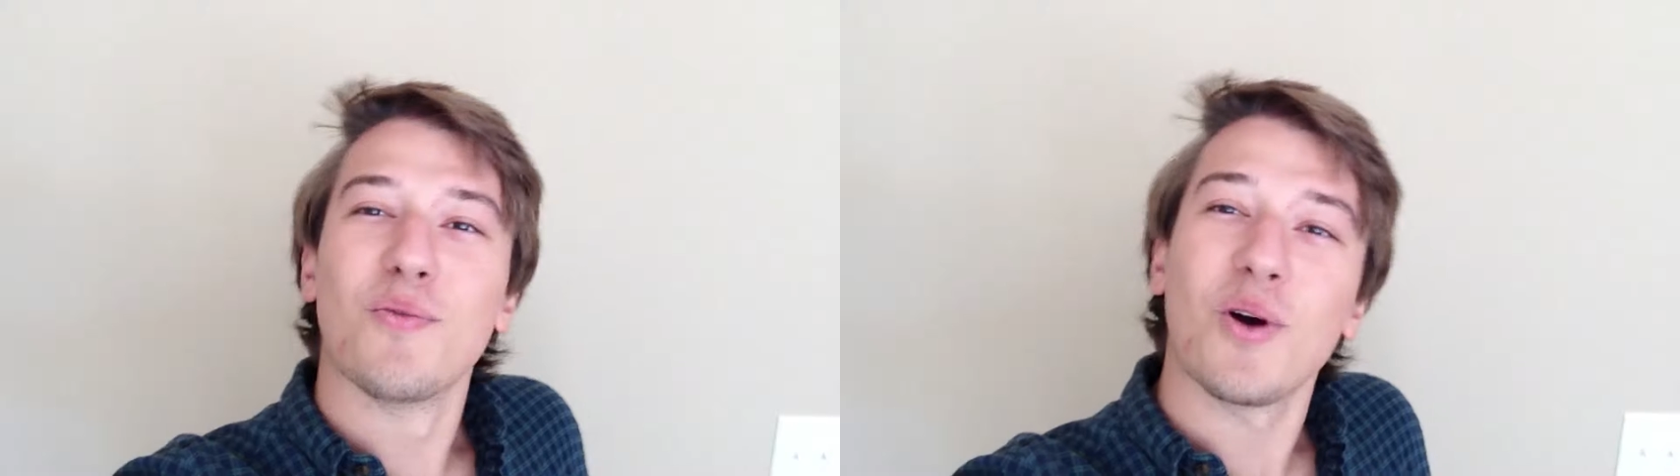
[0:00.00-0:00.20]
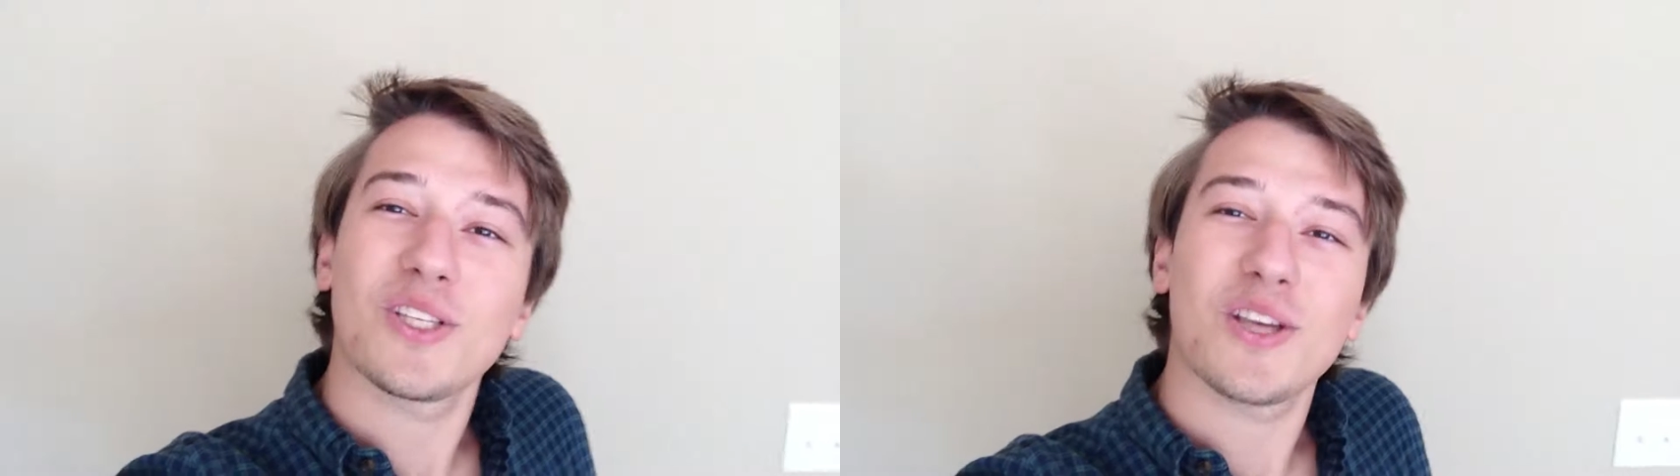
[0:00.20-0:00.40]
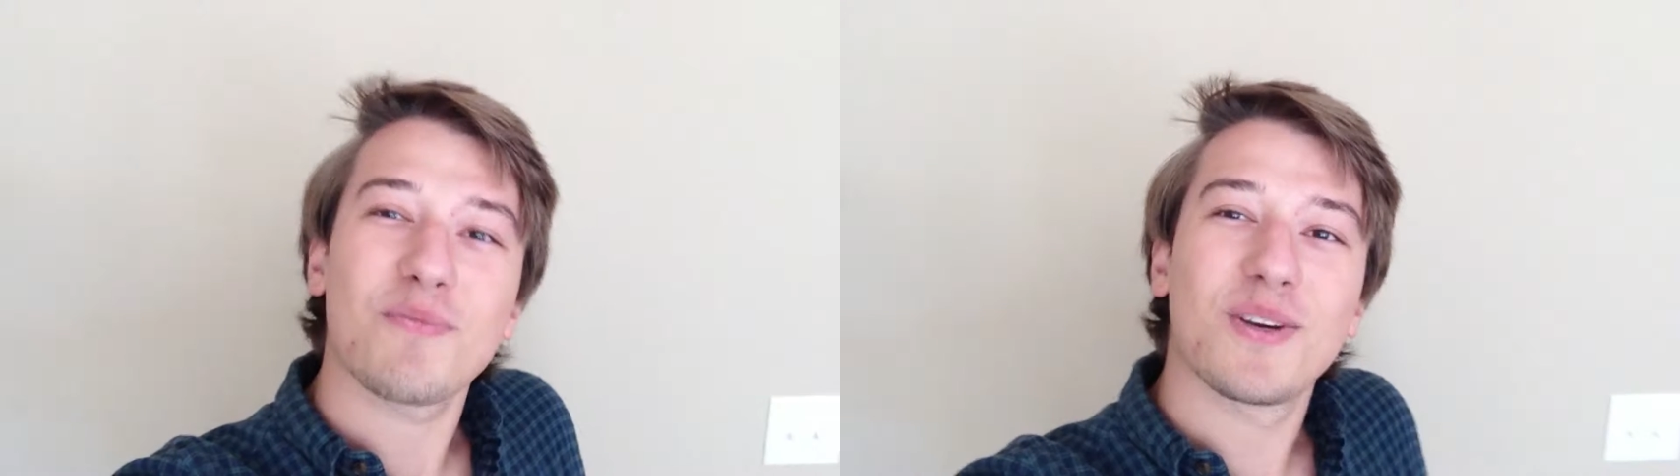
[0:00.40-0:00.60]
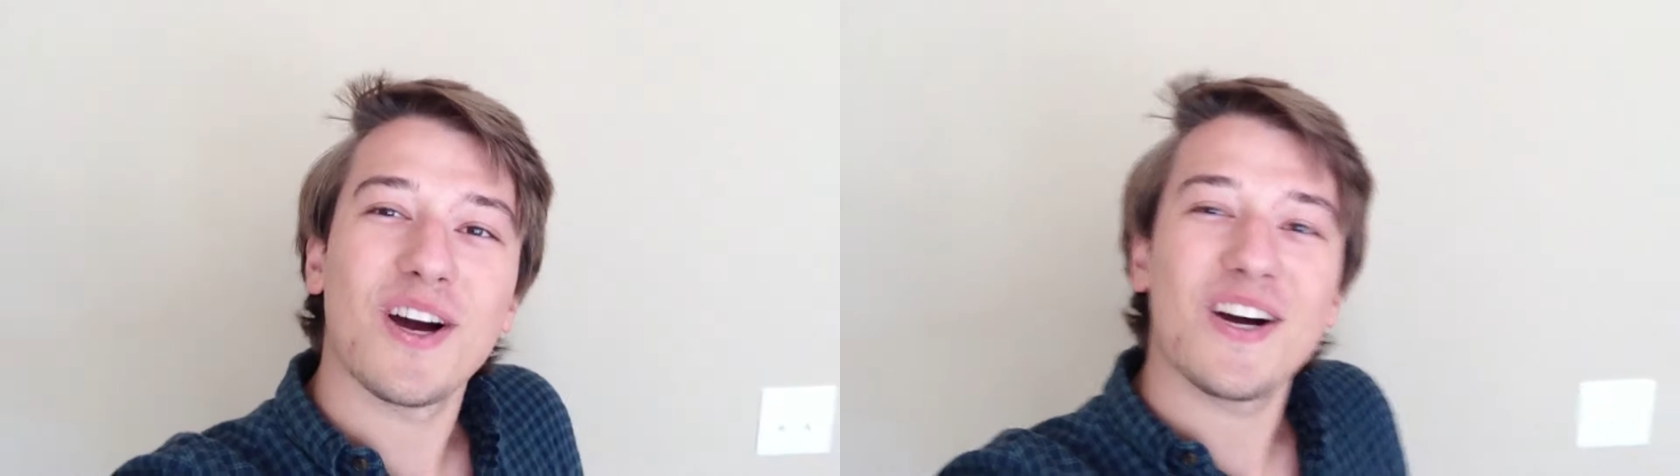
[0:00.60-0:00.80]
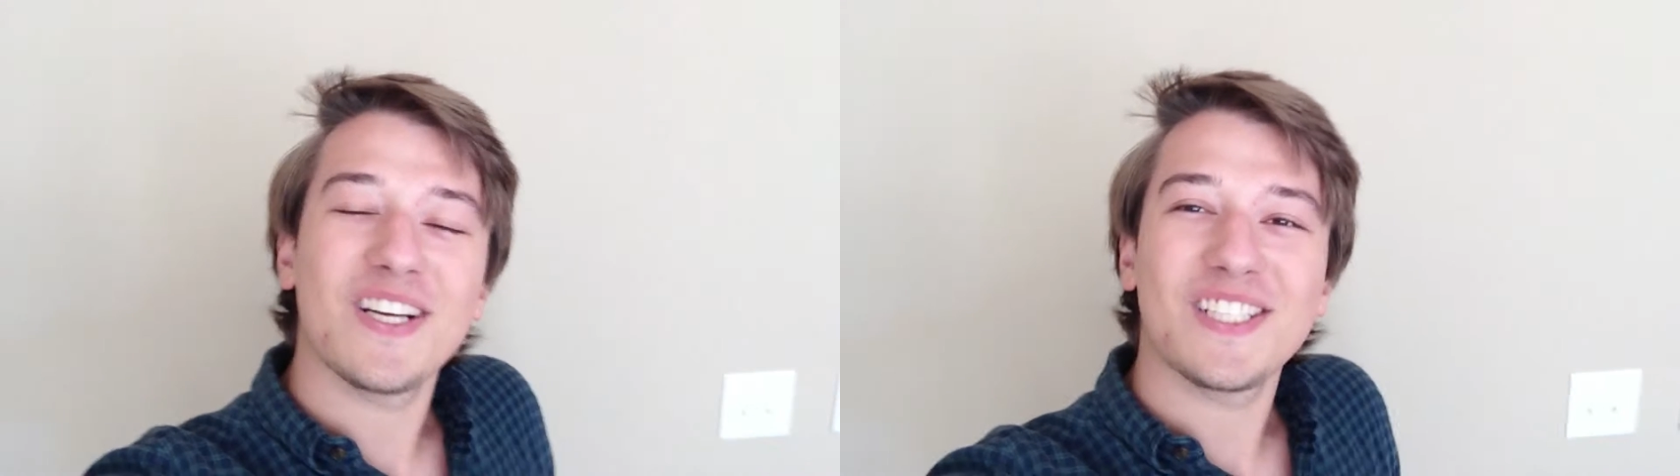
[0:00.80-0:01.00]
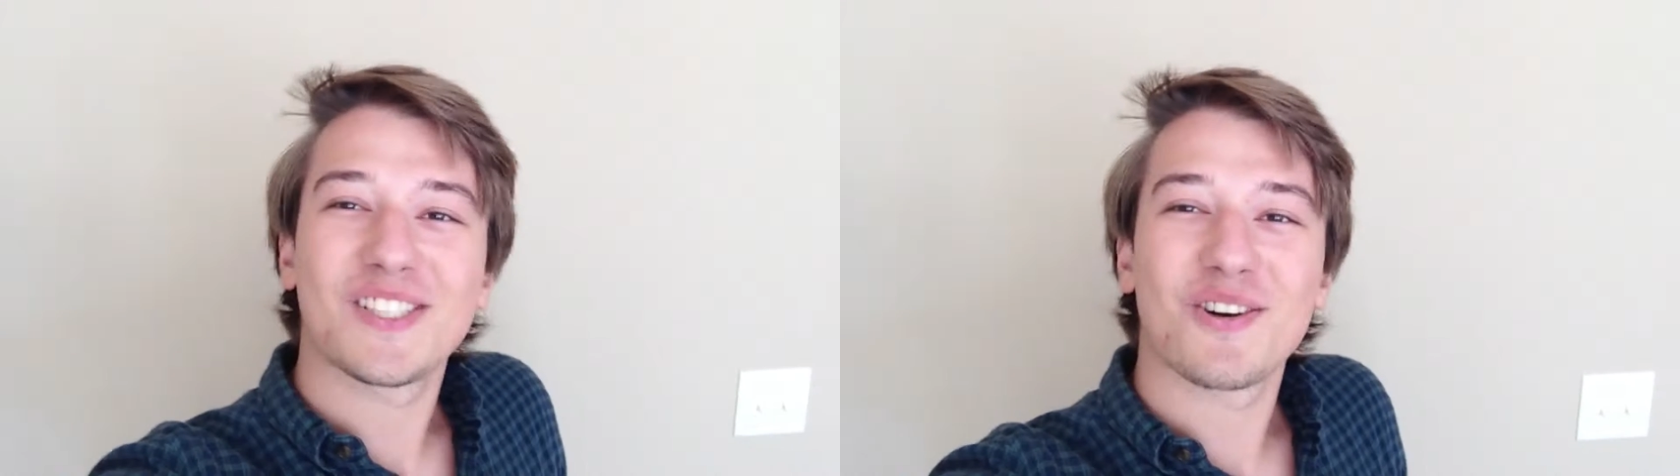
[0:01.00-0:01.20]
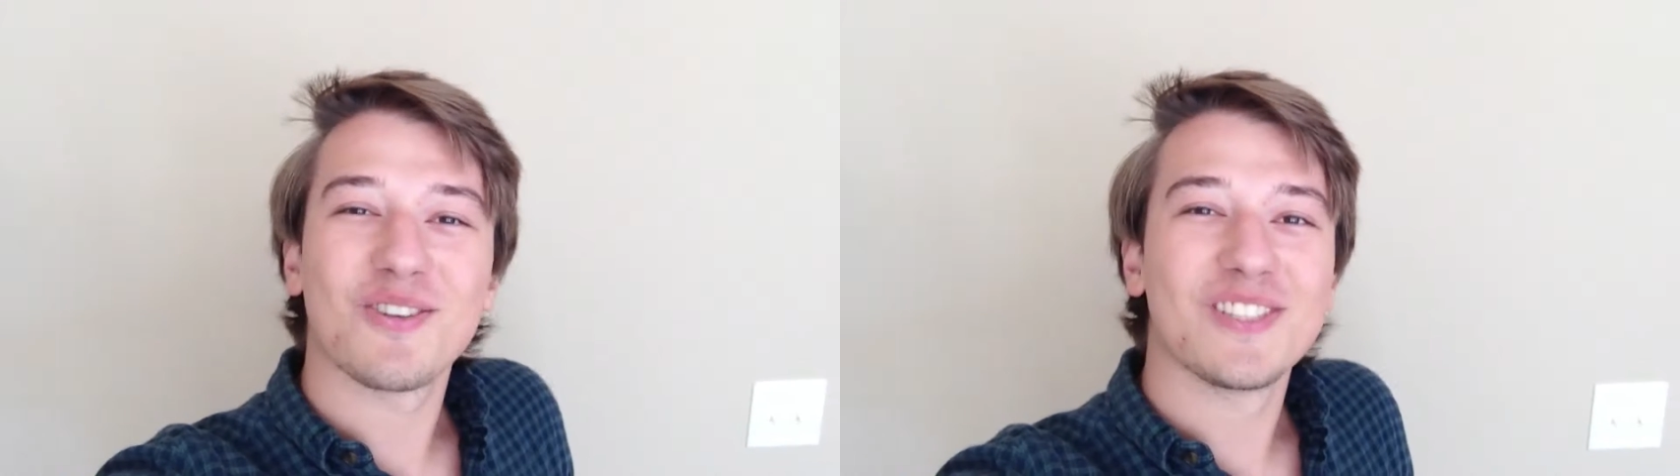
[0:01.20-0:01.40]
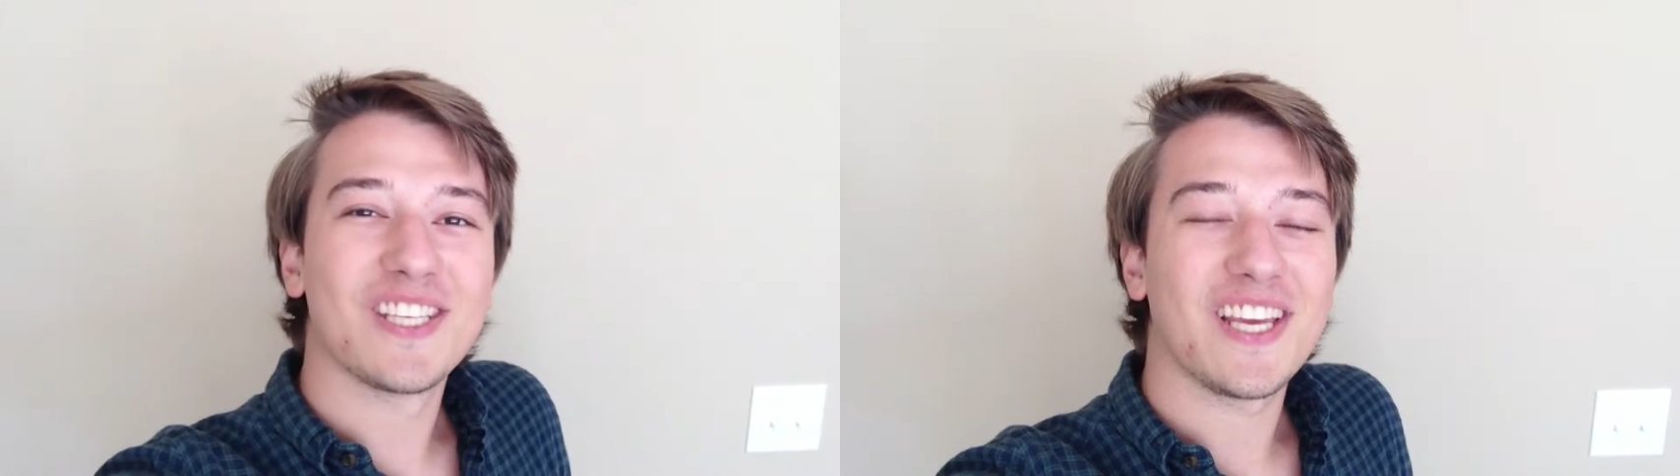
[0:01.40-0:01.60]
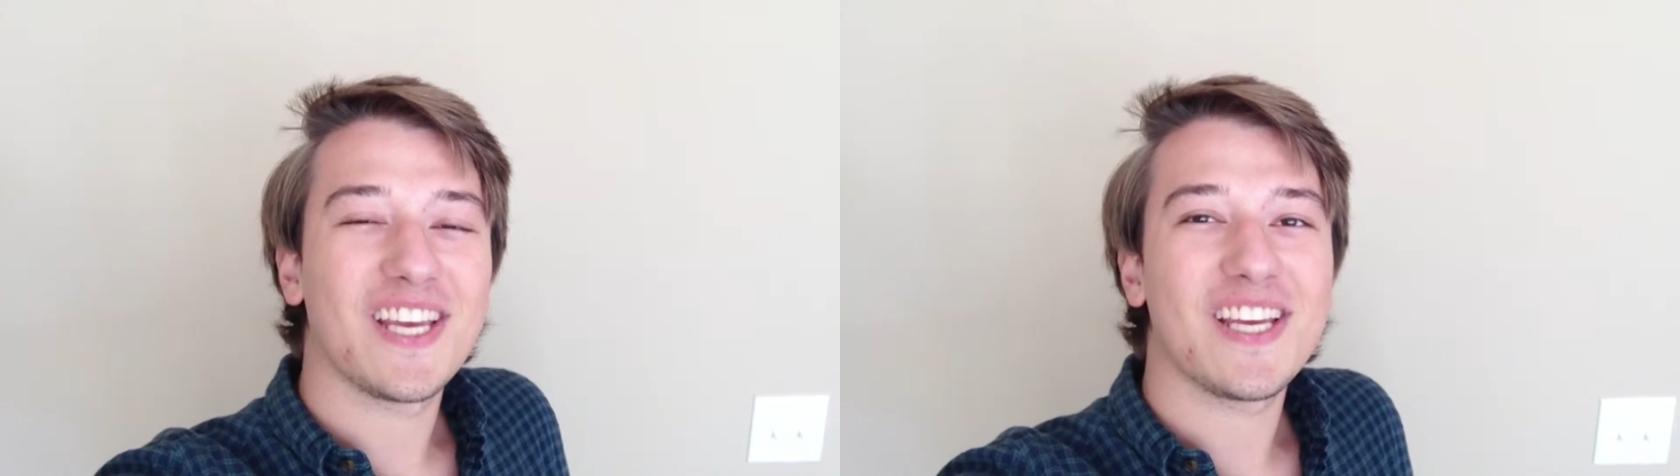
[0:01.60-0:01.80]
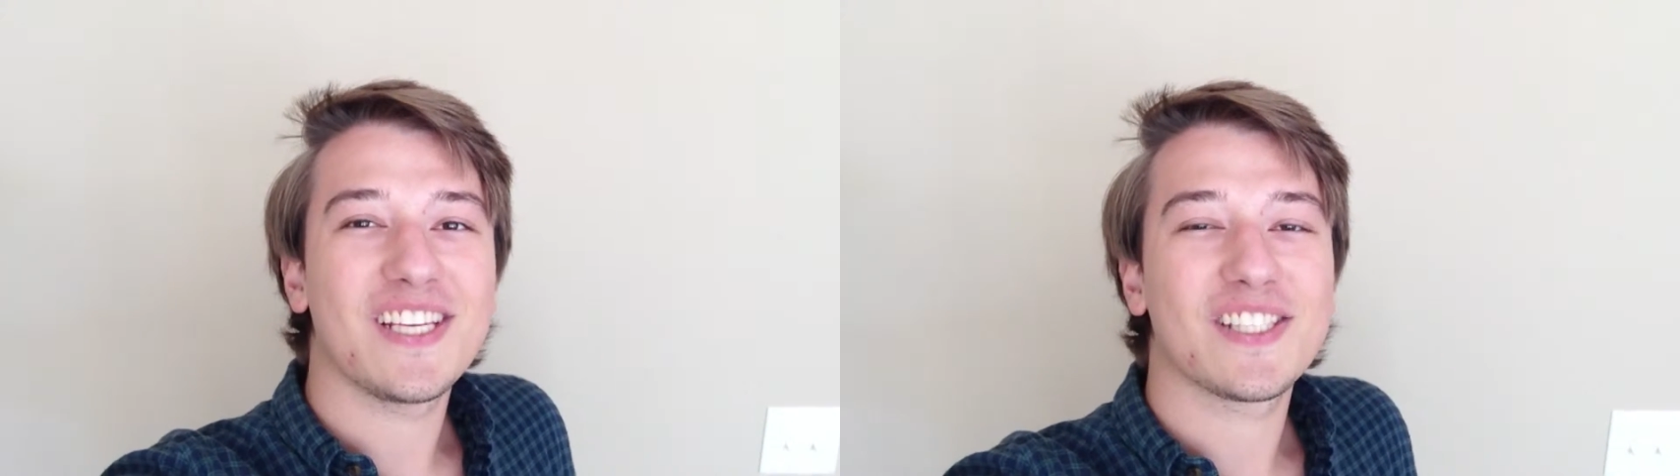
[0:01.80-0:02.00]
What's up, guys? Kronz here.